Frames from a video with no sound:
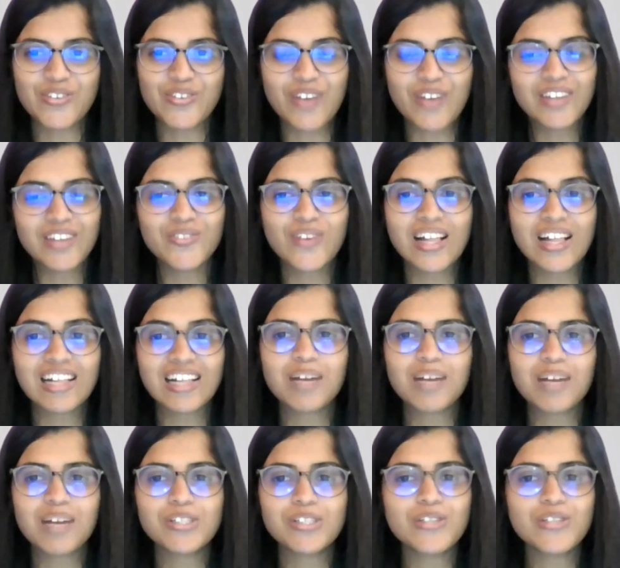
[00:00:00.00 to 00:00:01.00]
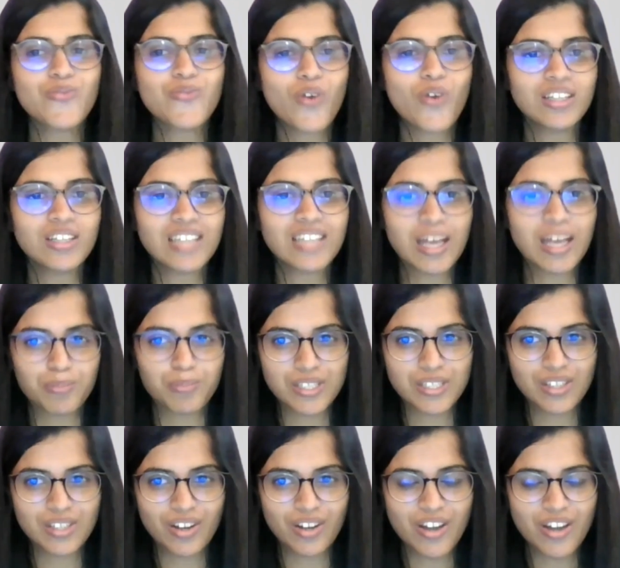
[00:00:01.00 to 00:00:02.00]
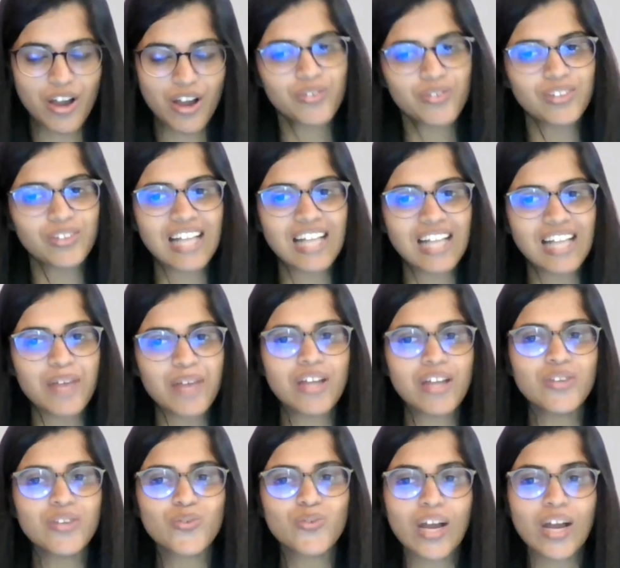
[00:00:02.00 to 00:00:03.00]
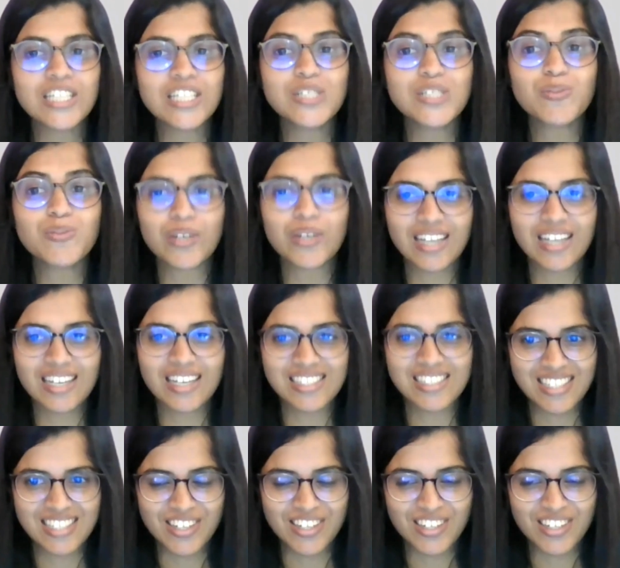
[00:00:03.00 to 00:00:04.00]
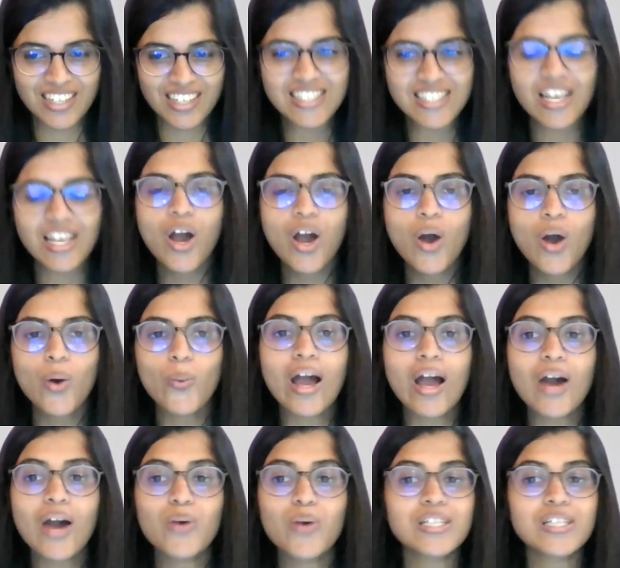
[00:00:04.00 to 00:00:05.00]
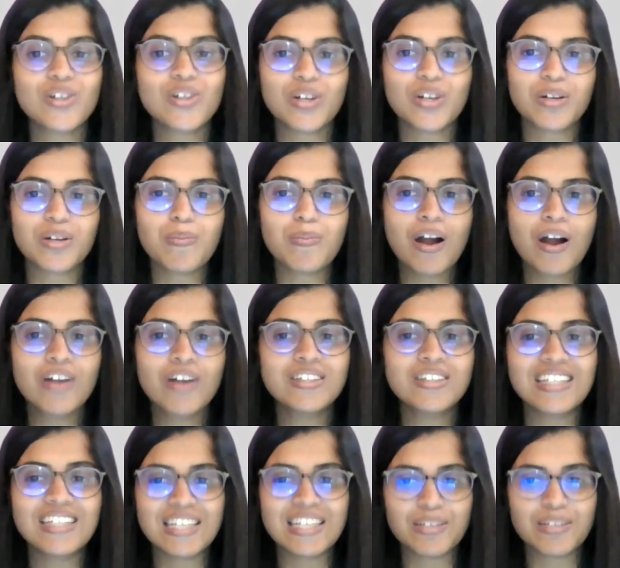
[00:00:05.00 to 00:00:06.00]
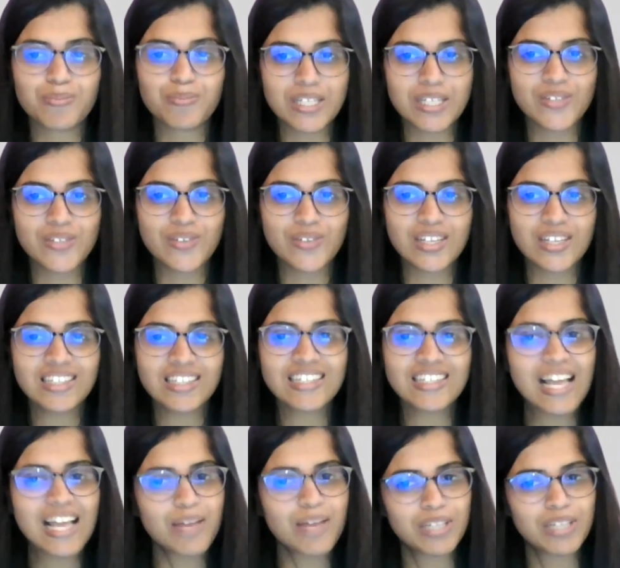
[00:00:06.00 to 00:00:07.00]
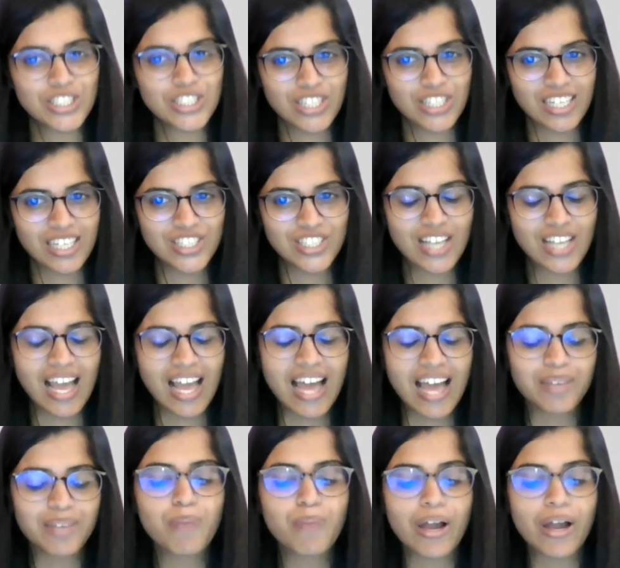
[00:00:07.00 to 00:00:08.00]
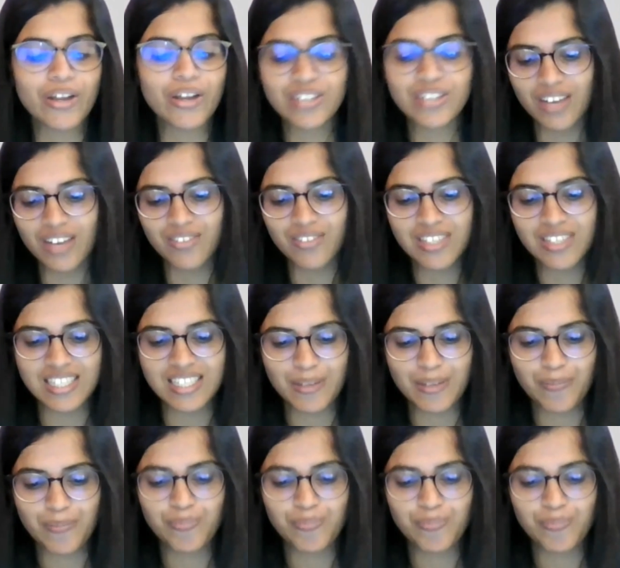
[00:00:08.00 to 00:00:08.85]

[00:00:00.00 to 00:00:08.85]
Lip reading: everyone. Welcome to the fourth episode of Climate Voyage podcast series, where we talk about the link between climate change and biodiversity.